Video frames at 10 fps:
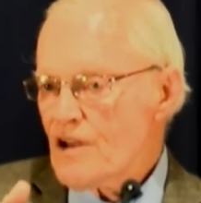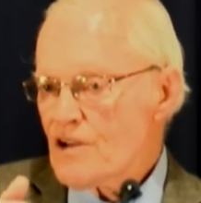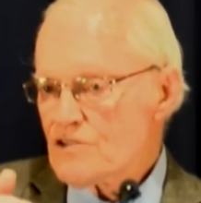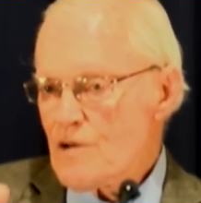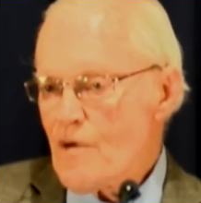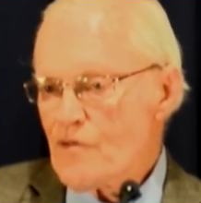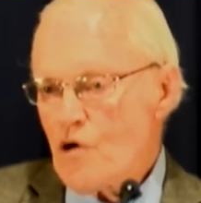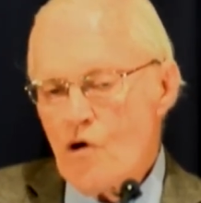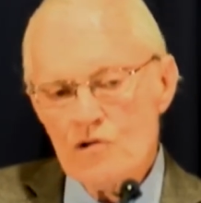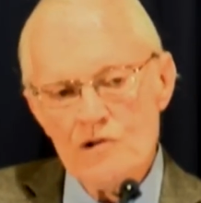Some of you
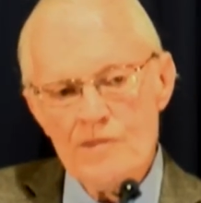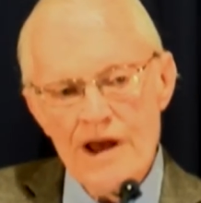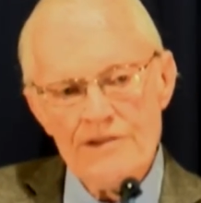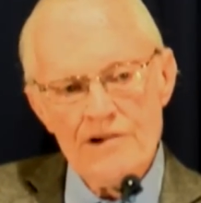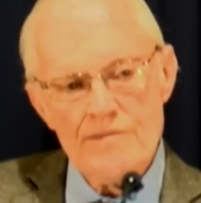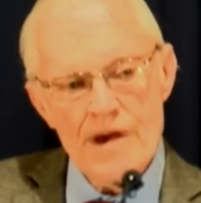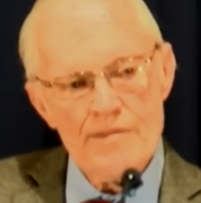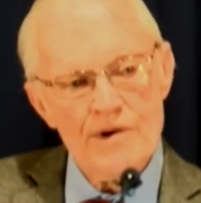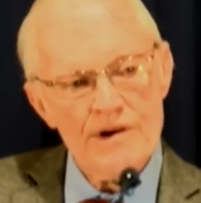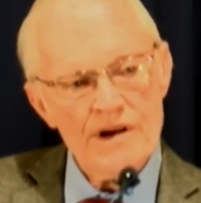older brethren
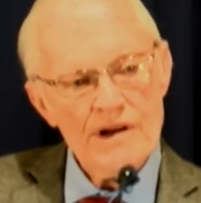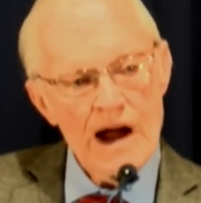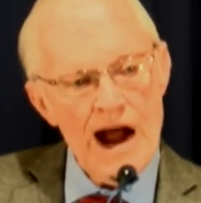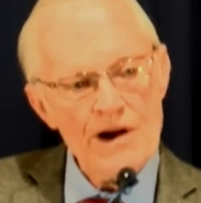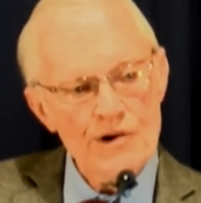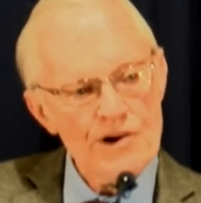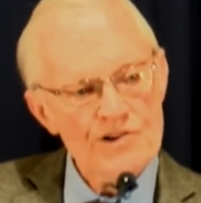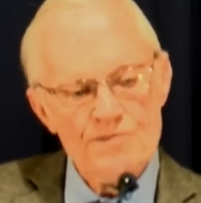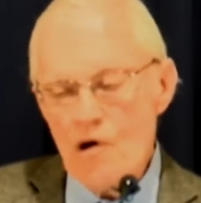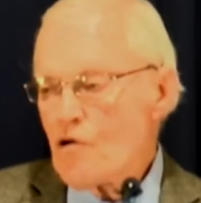remember. I heard
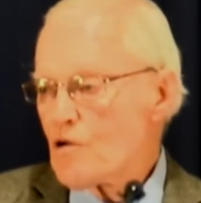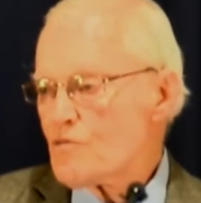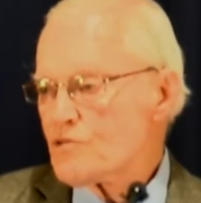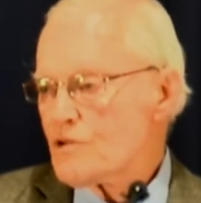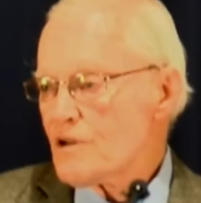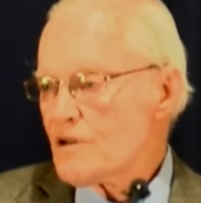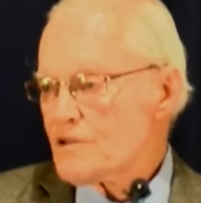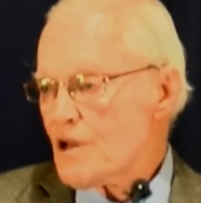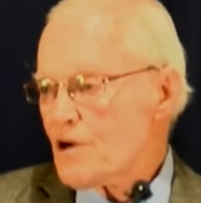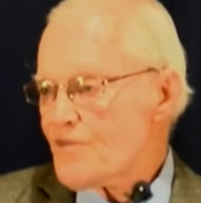his programs
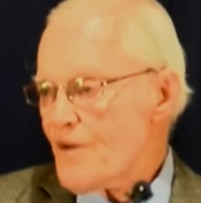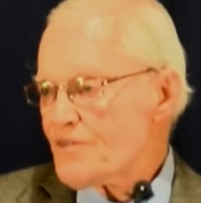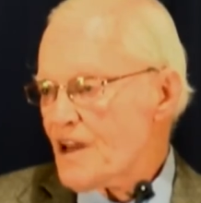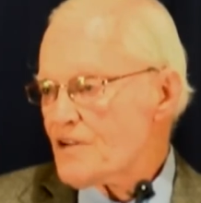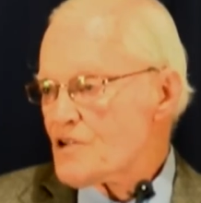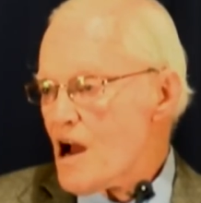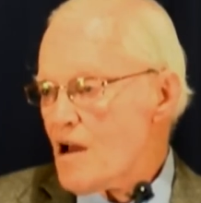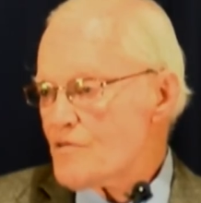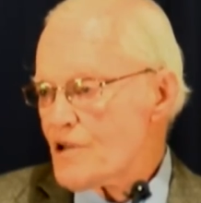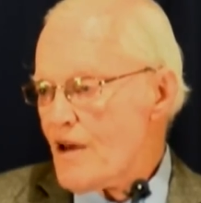10 or 15
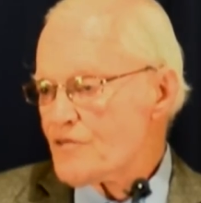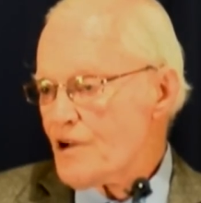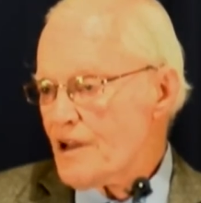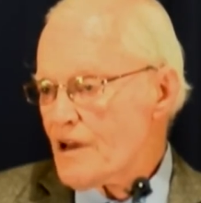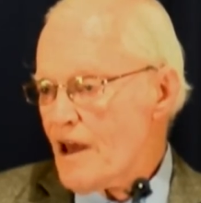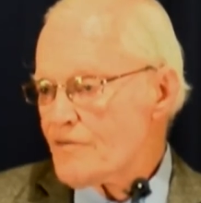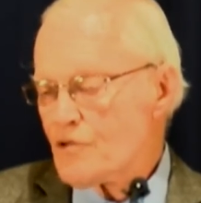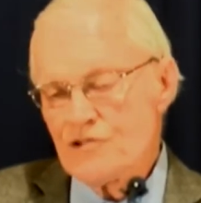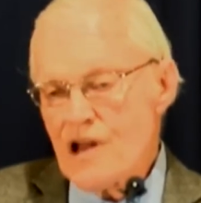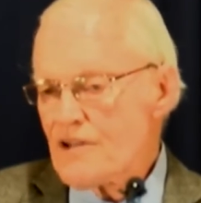times after he left. It
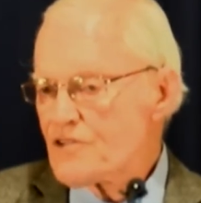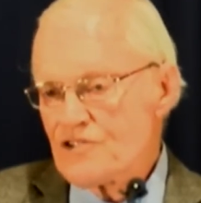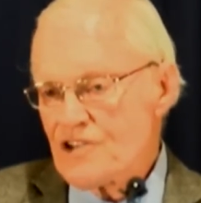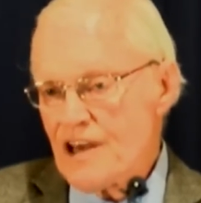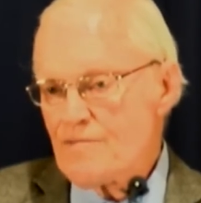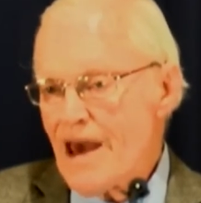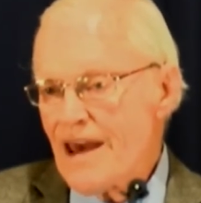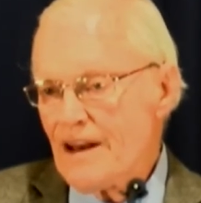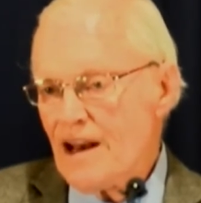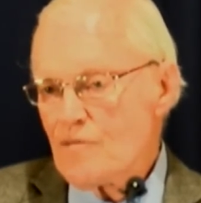was not the same
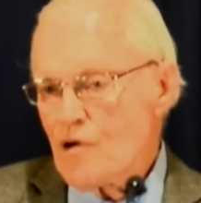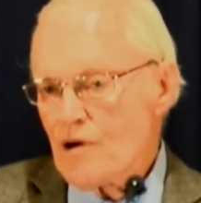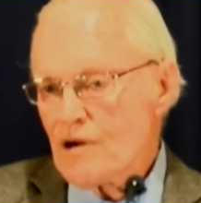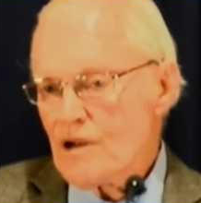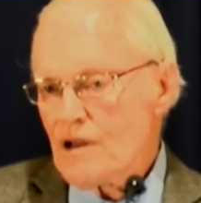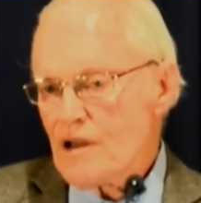man anymore.